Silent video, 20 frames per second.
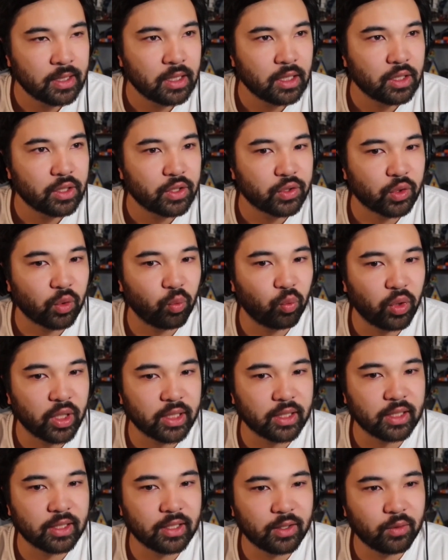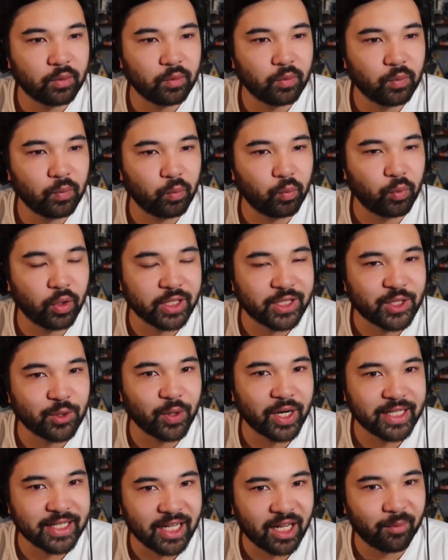So what do
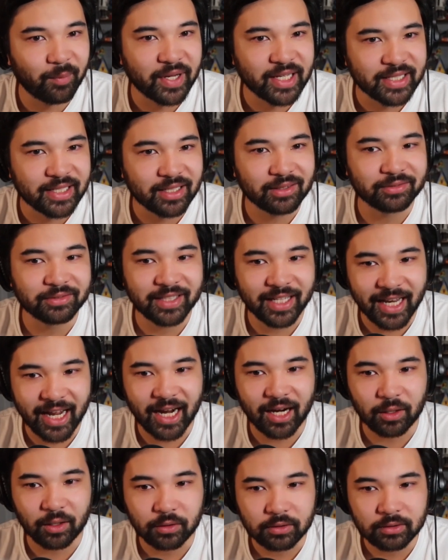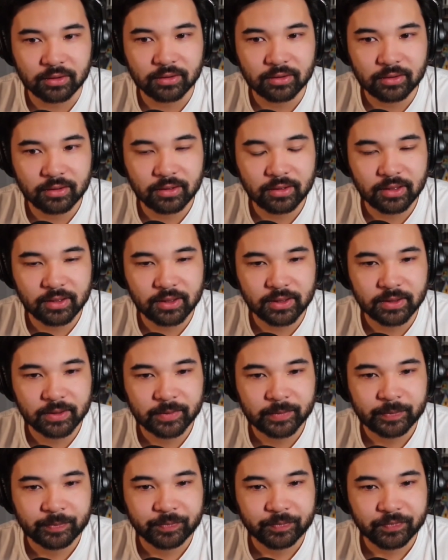I tell myself now?
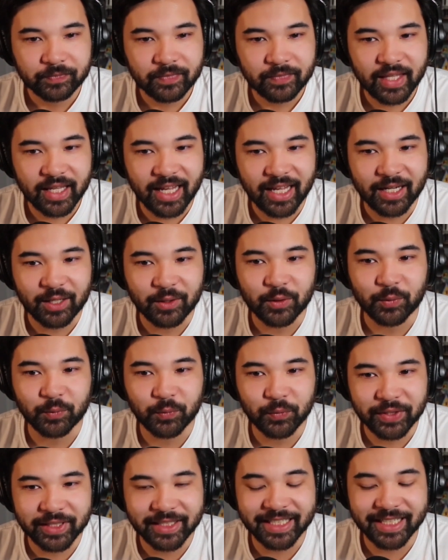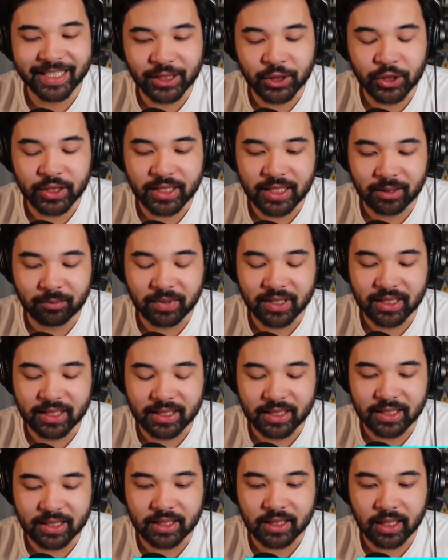And it was really interesting
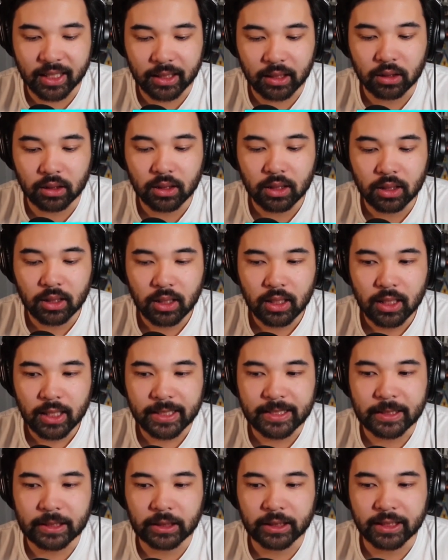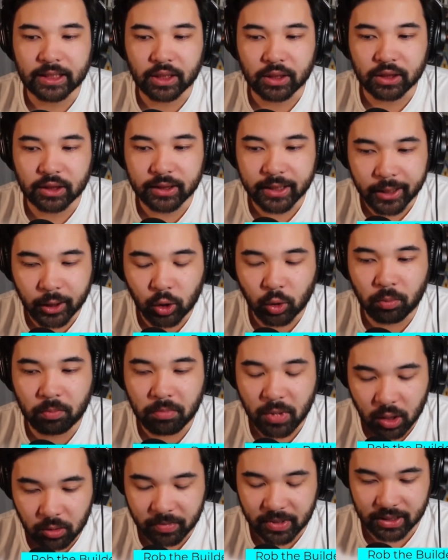because it's like, it's little
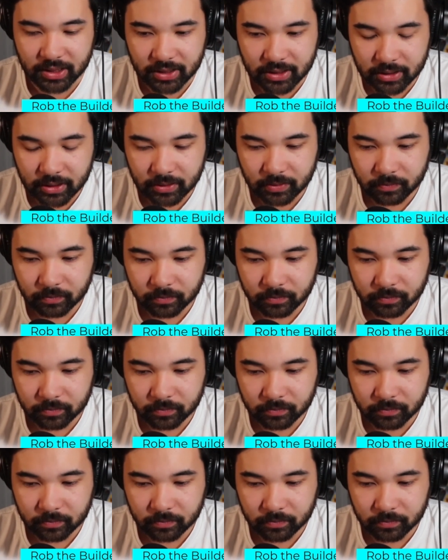moments.